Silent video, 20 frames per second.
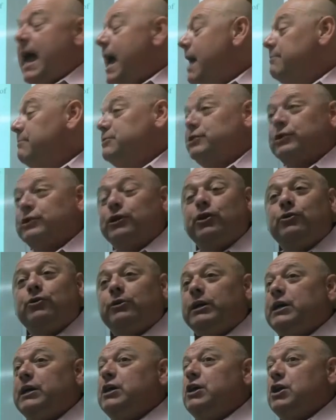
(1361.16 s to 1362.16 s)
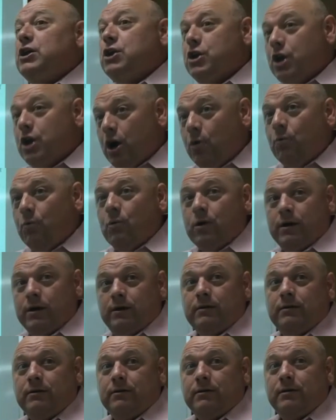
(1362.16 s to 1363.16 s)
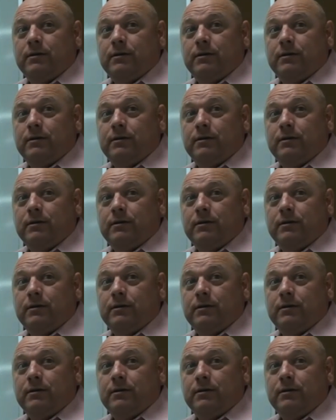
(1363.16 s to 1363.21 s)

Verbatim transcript: Absolutely no one